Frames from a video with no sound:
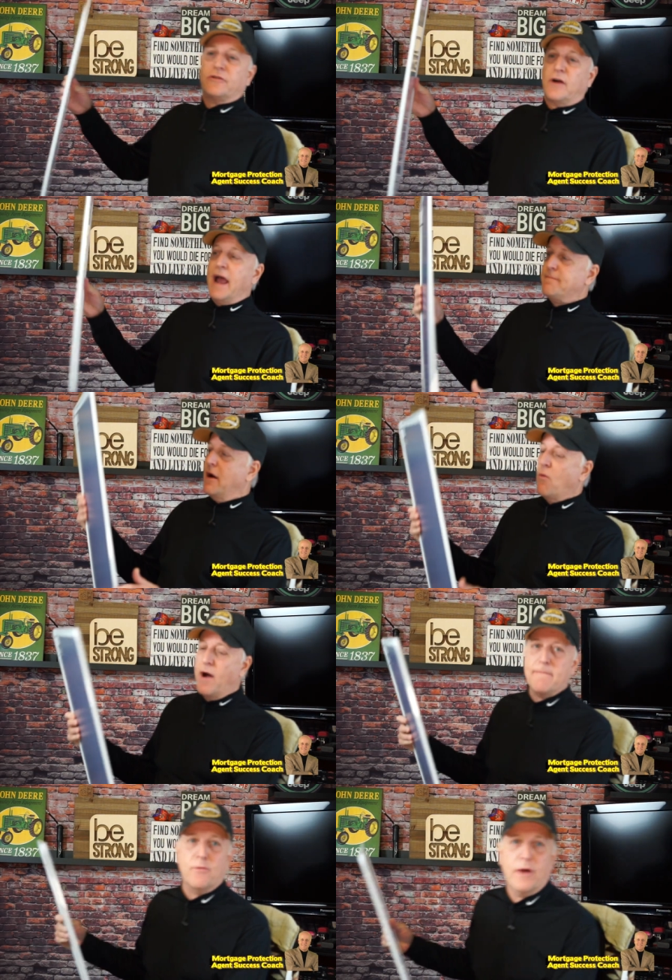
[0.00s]
so I have my
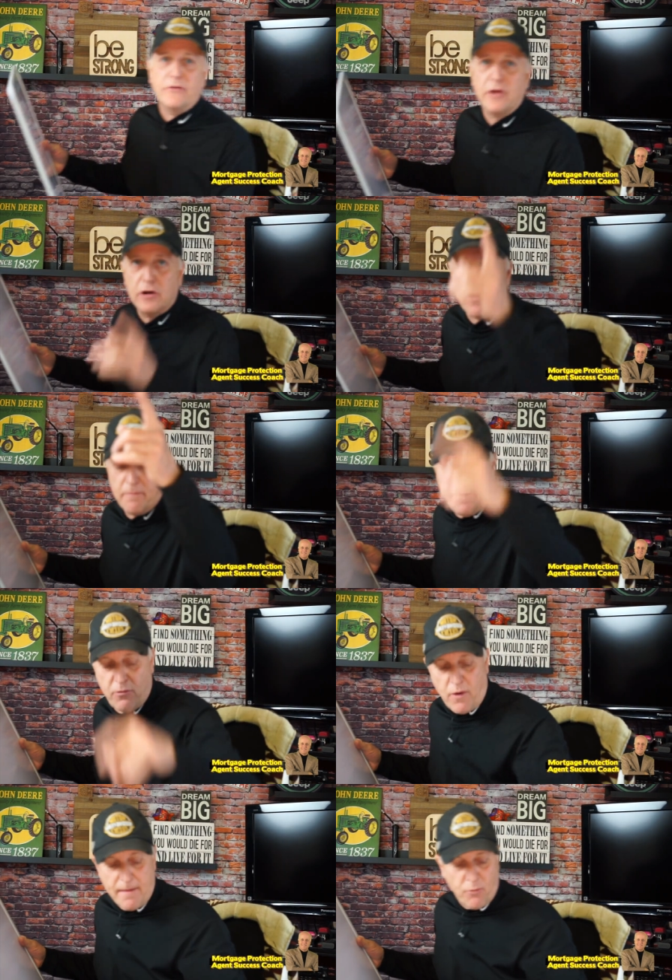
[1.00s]
whiteboard. I was going to go to the big
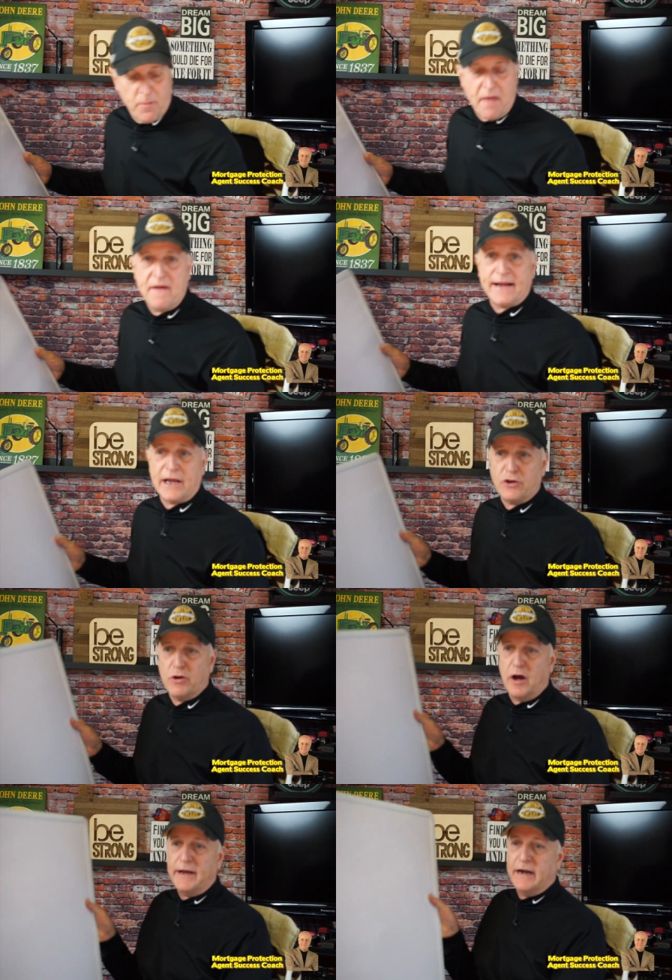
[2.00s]
whiteboard, but I think I can do it
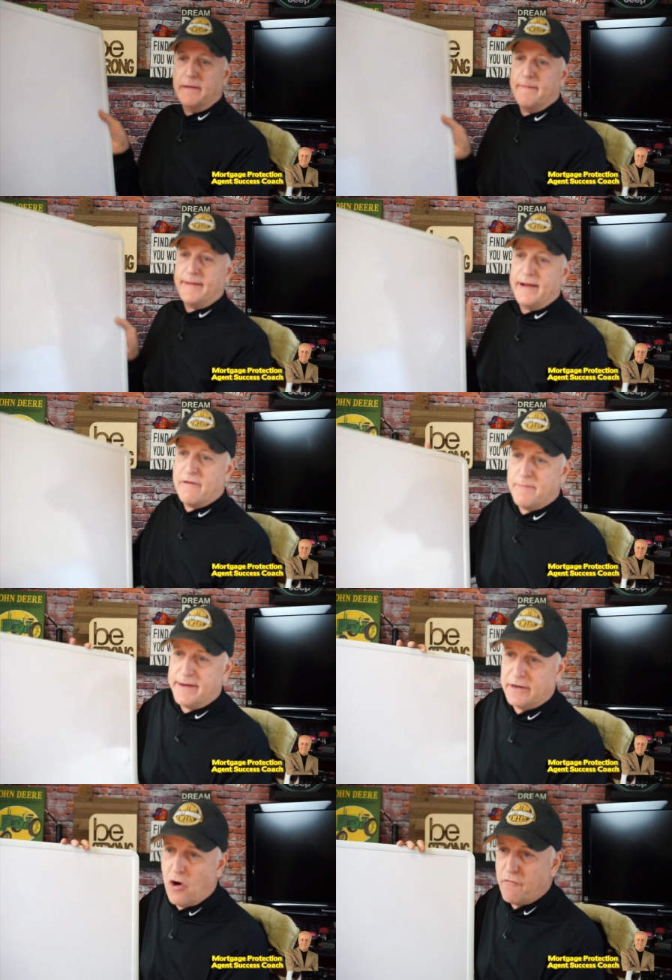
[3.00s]
on here. Everybody,
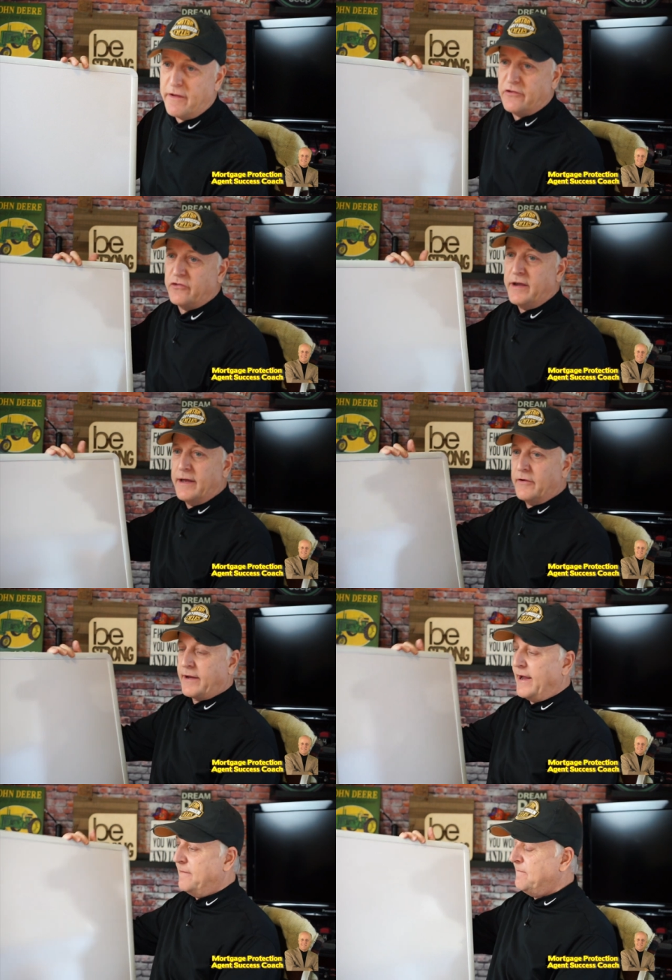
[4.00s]
everybody can hopefully see it,
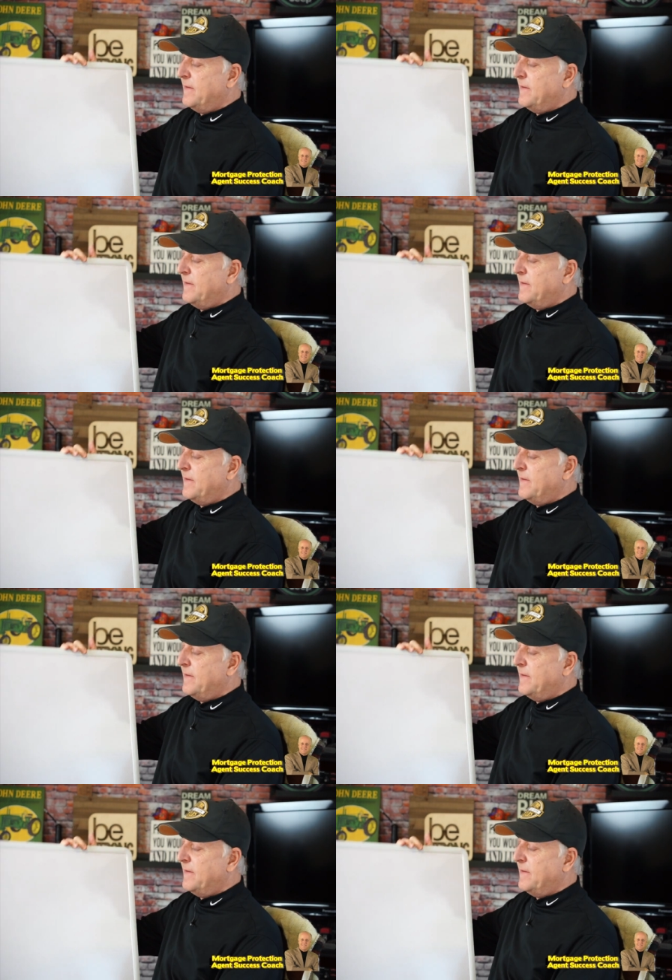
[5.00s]
okay?